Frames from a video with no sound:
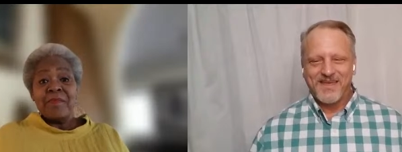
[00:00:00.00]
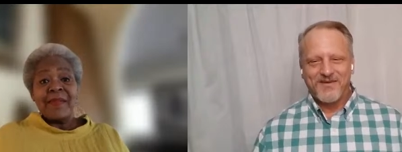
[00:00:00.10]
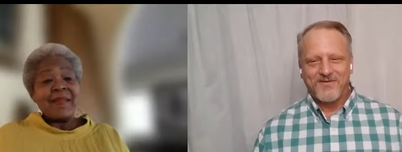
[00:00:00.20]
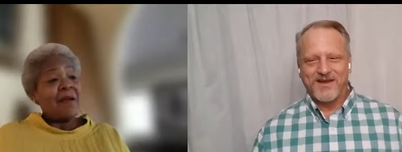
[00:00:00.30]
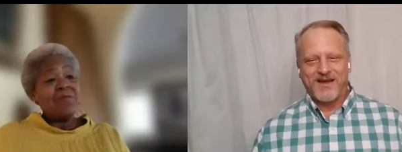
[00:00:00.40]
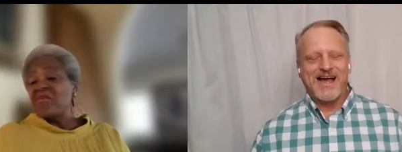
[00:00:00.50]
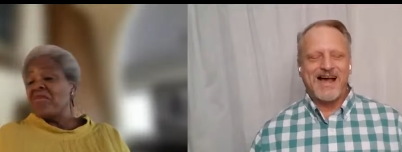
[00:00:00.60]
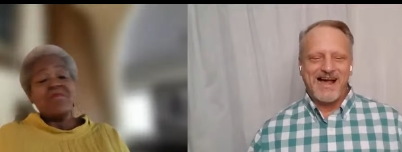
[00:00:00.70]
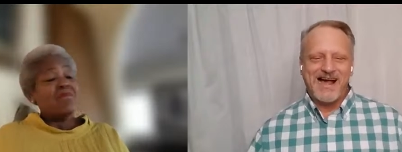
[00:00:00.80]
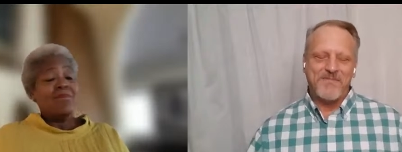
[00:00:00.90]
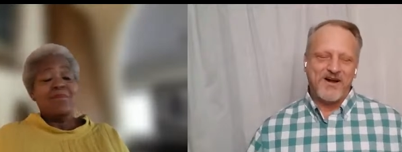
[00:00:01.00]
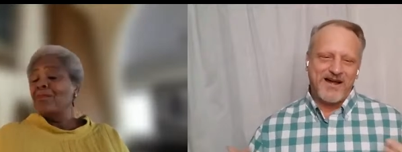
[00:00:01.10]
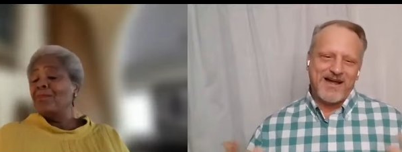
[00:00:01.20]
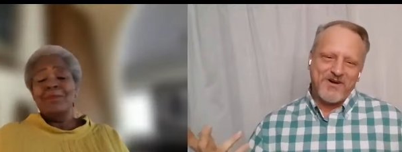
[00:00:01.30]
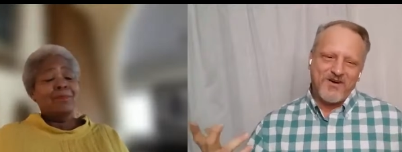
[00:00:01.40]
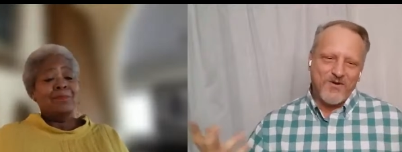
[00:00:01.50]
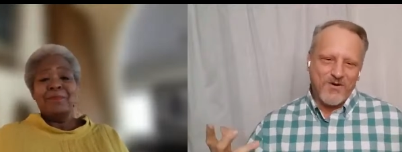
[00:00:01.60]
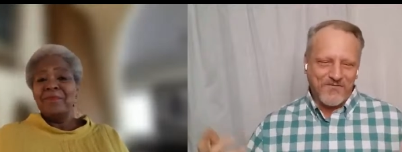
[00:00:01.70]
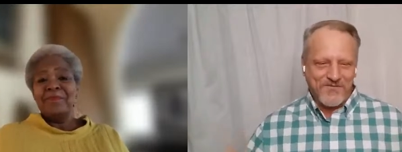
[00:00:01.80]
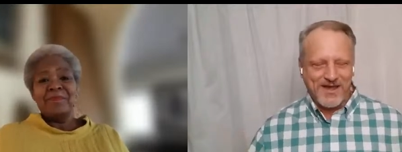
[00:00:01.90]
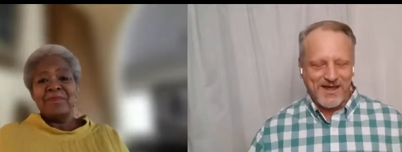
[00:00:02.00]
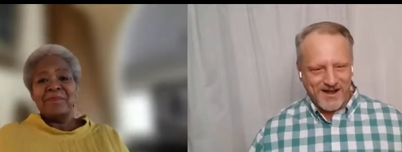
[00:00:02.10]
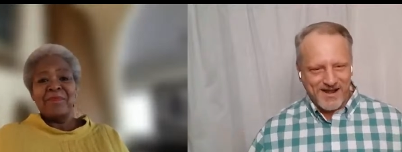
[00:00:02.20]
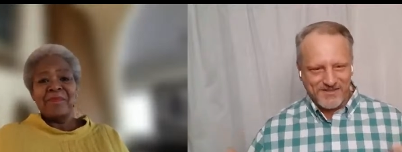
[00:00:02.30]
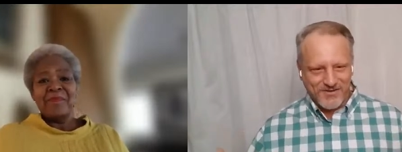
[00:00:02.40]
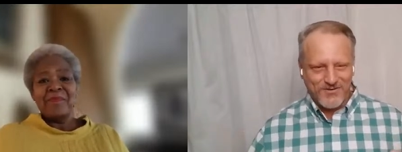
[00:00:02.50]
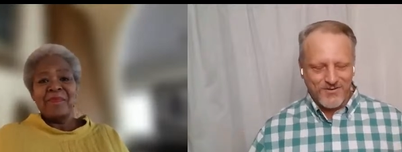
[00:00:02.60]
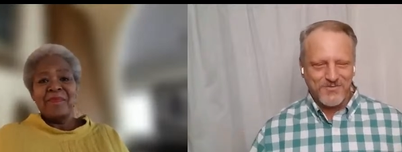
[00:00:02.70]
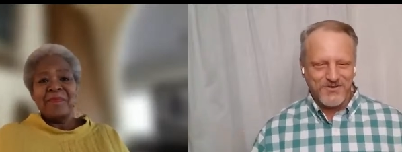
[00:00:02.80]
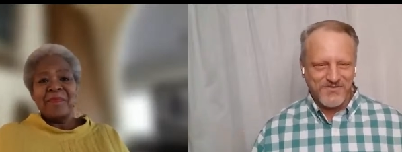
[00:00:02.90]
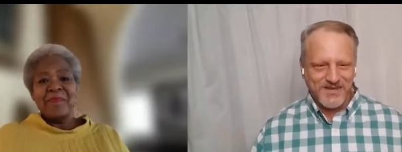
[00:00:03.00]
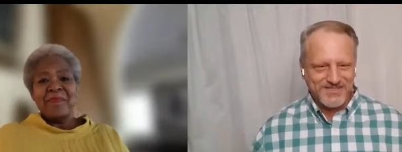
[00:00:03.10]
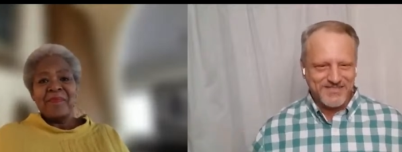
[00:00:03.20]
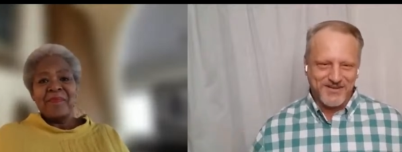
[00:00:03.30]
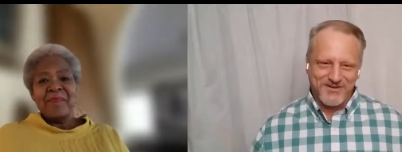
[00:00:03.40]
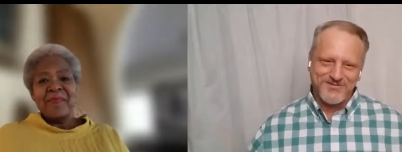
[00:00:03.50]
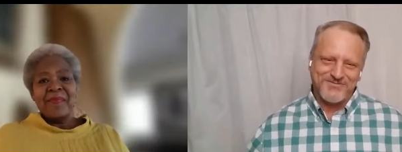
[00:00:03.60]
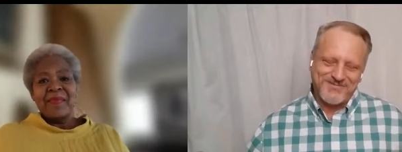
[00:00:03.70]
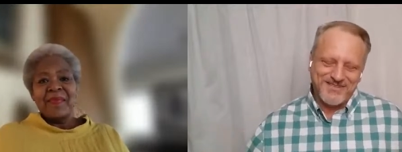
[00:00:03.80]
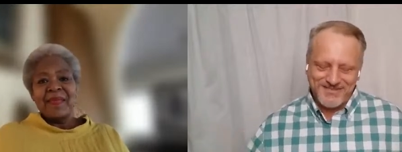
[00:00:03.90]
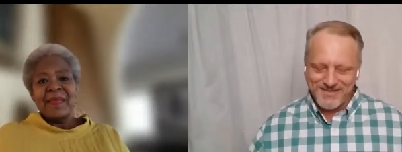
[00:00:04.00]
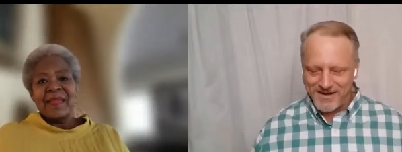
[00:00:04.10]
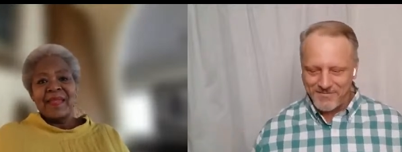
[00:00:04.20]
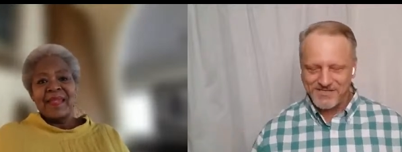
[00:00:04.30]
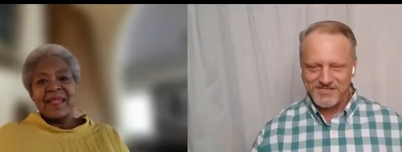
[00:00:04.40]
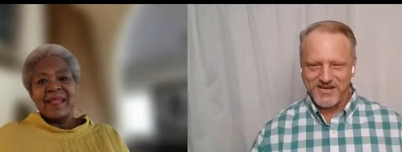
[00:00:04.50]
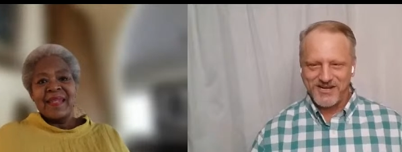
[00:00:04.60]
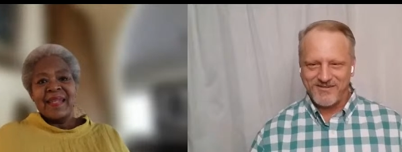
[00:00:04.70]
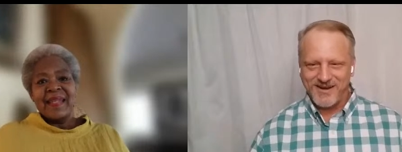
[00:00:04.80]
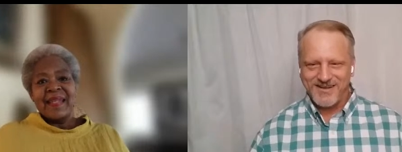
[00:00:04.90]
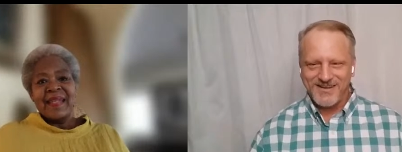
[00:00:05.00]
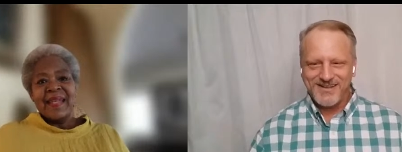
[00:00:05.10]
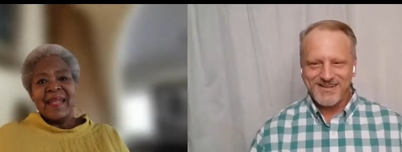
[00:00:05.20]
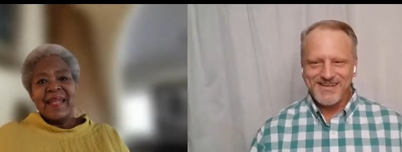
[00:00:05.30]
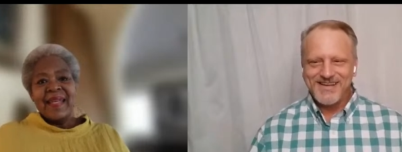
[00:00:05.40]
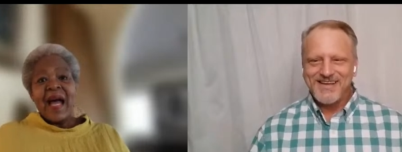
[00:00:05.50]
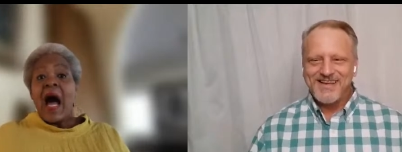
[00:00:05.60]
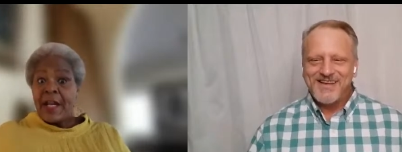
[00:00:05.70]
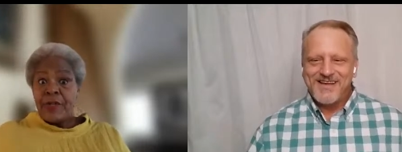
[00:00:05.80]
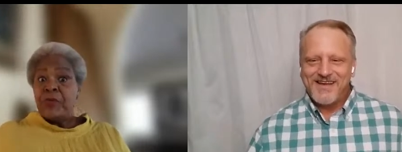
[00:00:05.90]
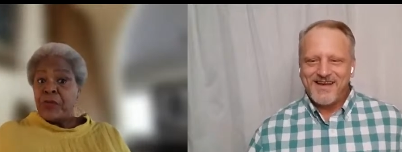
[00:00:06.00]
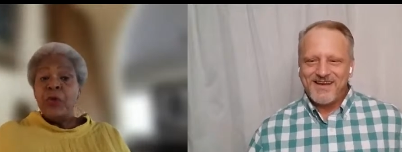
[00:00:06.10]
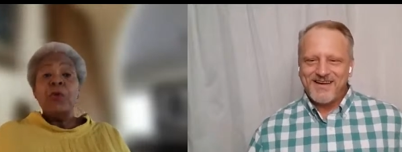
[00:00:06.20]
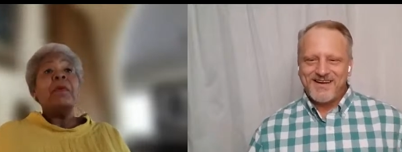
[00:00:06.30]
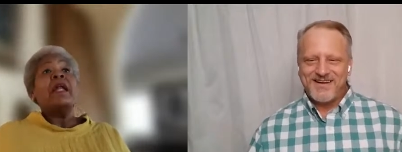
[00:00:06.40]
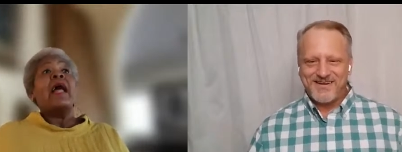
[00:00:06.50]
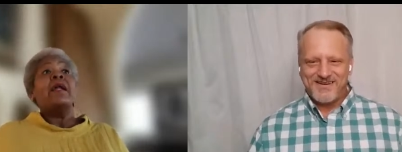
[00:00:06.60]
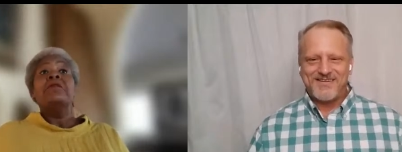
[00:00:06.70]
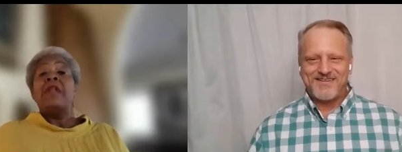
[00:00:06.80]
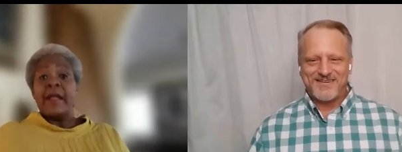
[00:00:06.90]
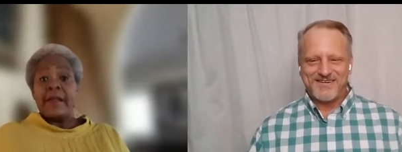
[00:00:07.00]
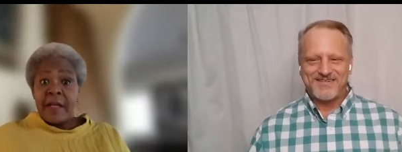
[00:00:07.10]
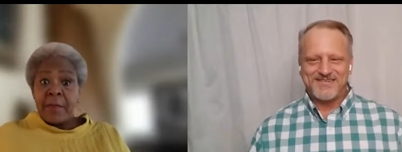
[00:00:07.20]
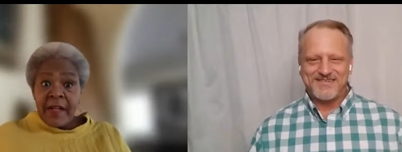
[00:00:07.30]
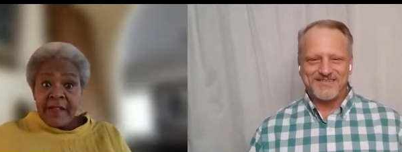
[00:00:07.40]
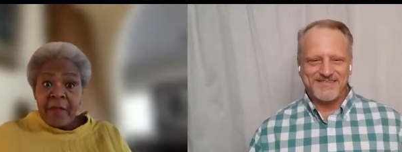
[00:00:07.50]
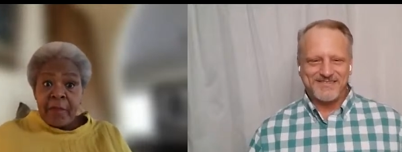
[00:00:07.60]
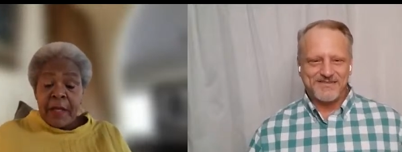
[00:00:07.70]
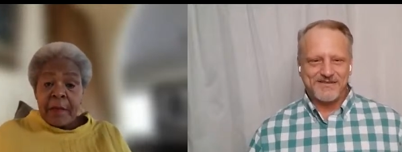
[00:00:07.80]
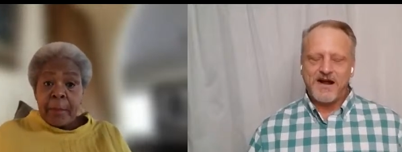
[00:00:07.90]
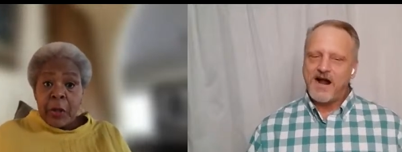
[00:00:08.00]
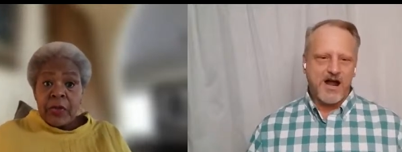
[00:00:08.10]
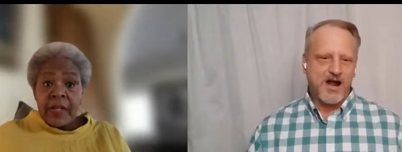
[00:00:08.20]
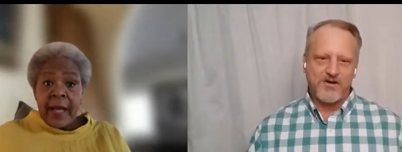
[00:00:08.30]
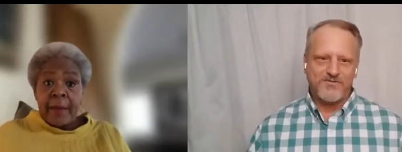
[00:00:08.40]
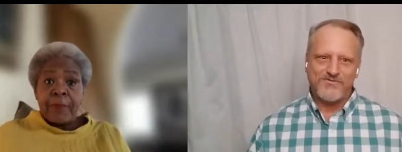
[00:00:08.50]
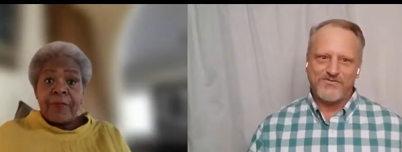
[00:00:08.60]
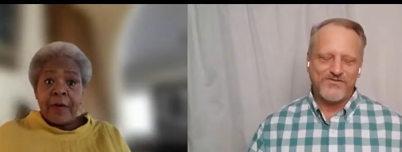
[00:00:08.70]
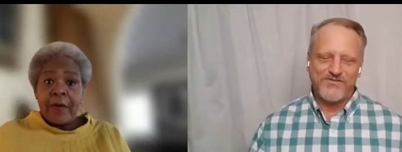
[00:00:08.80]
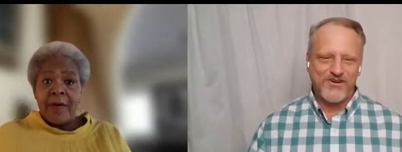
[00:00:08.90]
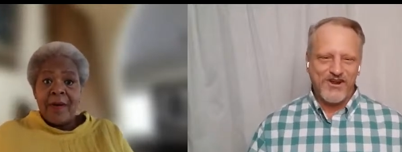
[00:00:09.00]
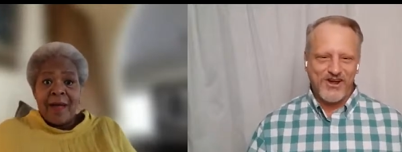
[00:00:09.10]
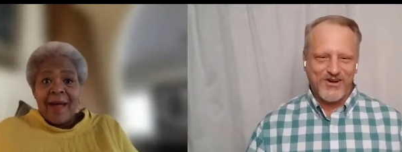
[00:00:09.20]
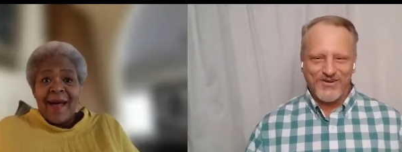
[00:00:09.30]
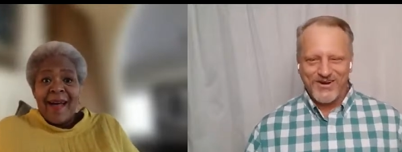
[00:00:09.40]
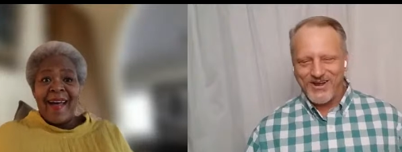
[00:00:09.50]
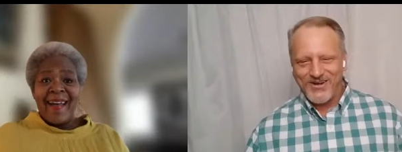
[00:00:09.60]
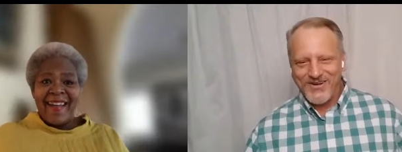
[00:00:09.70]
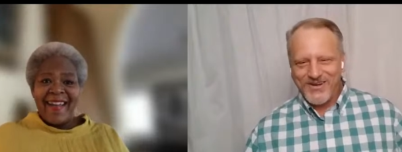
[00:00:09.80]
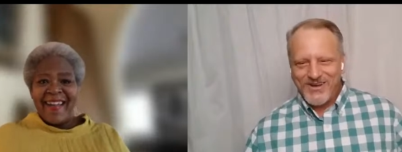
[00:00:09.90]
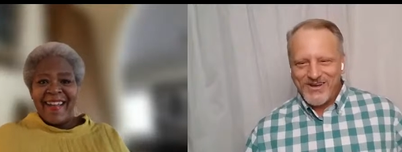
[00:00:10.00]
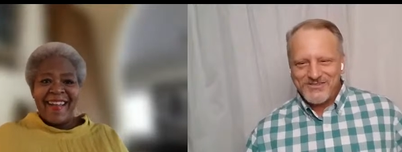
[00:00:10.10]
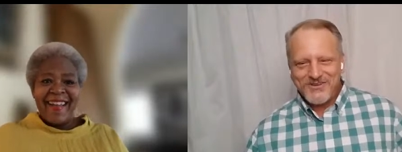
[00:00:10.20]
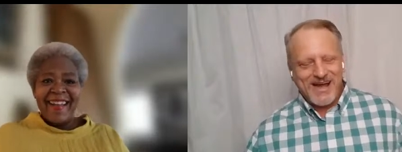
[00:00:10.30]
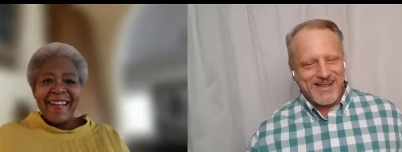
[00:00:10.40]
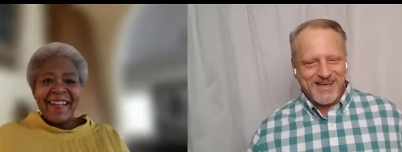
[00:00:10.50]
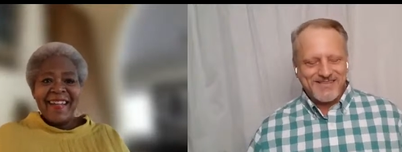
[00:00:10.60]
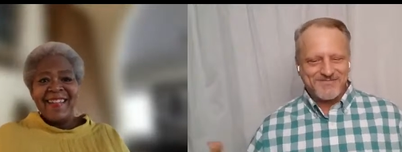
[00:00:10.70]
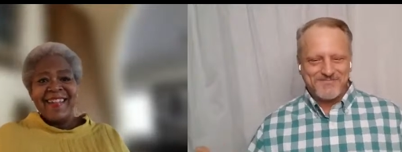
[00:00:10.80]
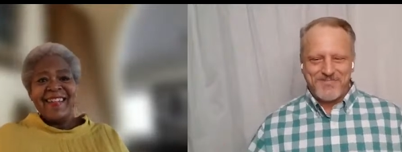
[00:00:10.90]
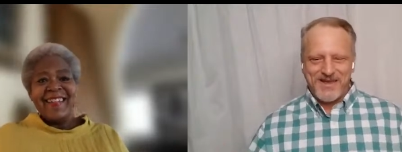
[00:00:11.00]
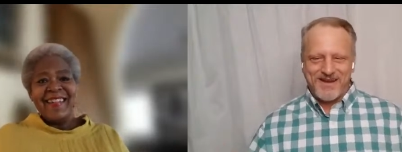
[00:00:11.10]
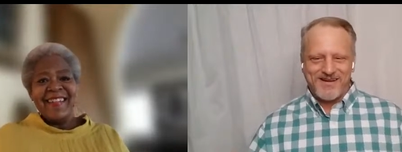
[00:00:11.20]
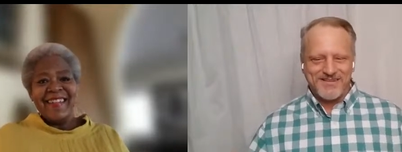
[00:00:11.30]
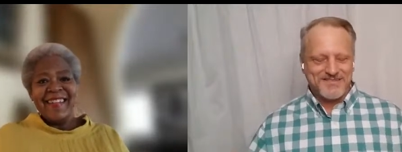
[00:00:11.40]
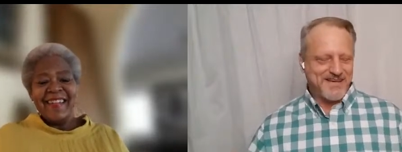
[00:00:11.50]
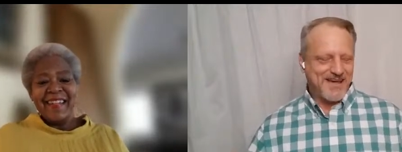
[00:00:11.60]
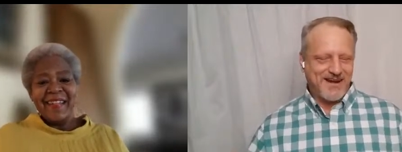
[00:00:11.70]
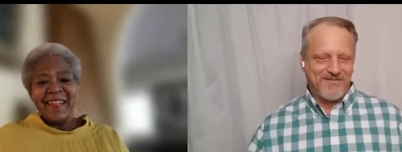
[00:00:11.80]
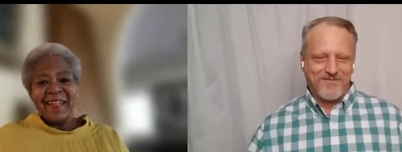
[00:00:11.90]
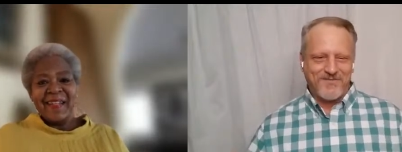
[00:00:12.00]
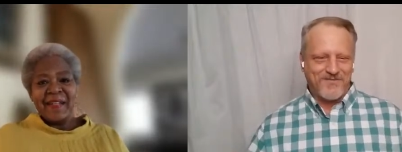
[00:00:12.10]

Speaker 1: So well, I, I'm a I'm a horror fan. I like the horror movies, so it's kind of my genre. I do too, uh, but I don't like seeing myself being burned up. no, no. So I guess being on the set